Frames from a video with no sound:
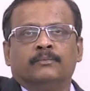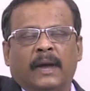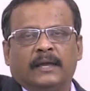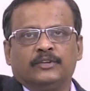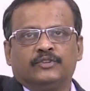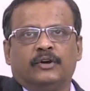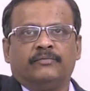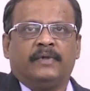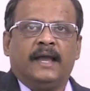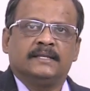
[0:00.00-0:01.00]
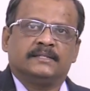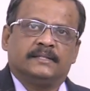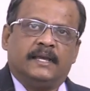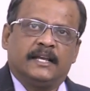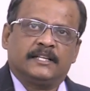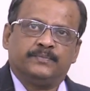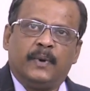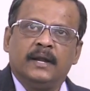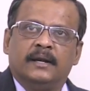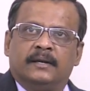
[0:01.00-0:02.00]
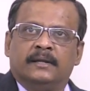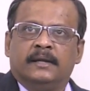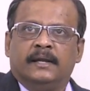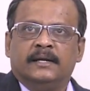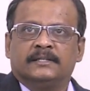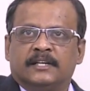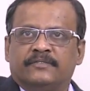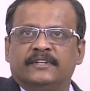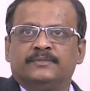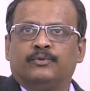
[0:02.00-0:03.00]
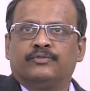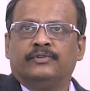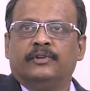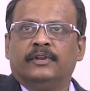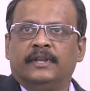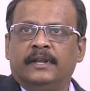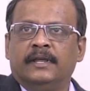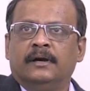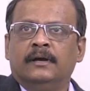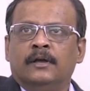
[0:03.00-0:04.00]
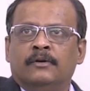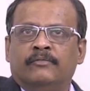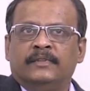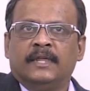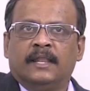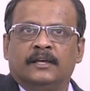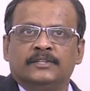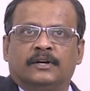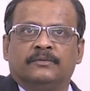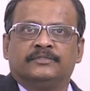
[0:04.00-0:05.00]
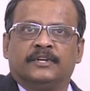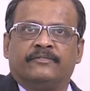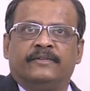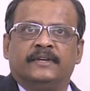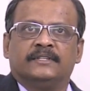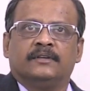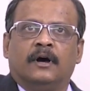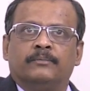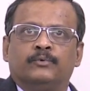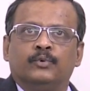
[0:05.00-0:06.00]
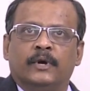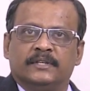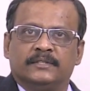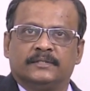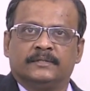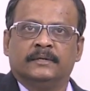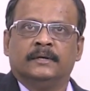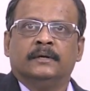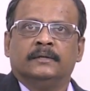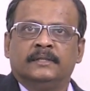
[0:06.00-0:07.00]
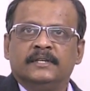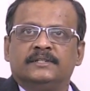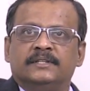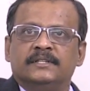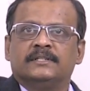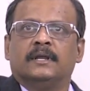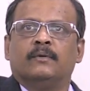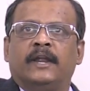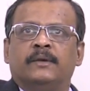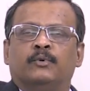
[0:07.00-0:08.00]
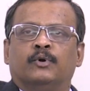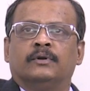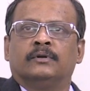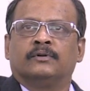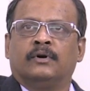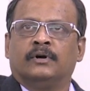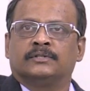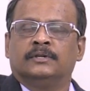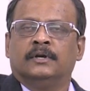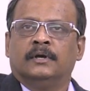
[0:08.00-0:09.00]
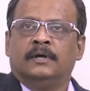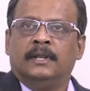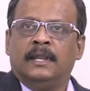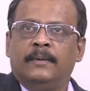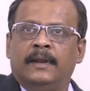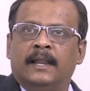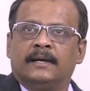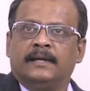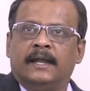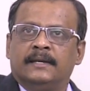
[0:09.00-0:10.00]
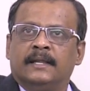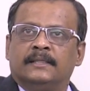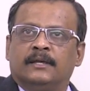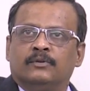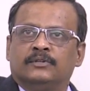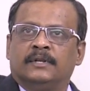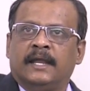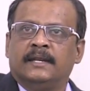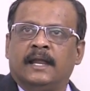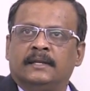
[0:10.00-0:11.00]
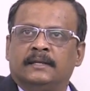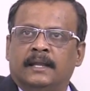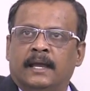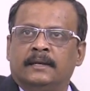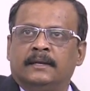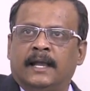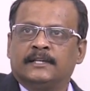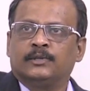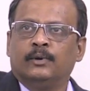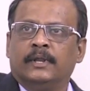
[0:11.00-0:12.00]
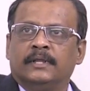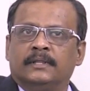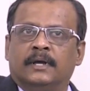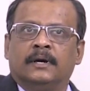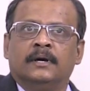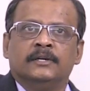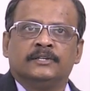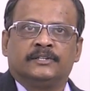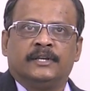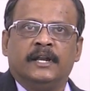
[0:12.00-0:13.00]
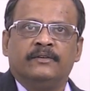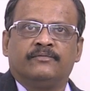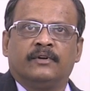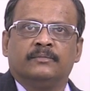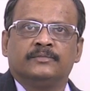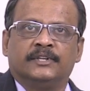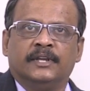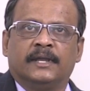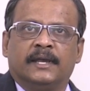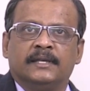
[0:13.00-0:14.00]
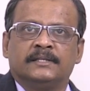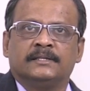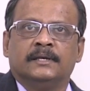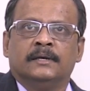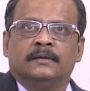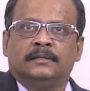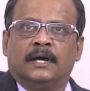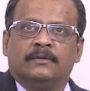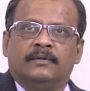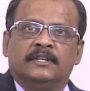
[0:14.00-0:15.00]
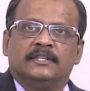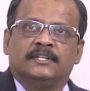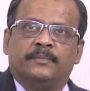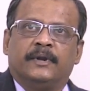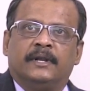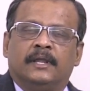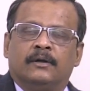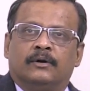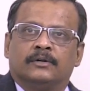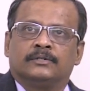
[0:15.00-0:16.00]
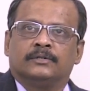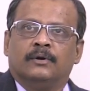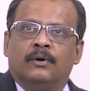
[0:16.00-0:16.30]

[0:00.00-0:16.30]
Microsoft has expanded its Surface portfolio in India with the launch of Surface Hub 2S. This digital whiteboard cost 11,89,999, excluding the stand from steel case that will separately cost